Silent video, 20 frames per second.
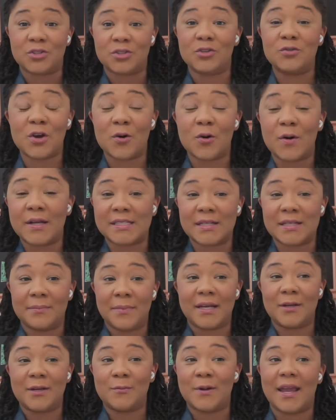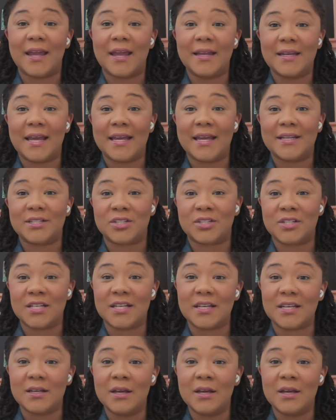You know, as somebody with ADHD,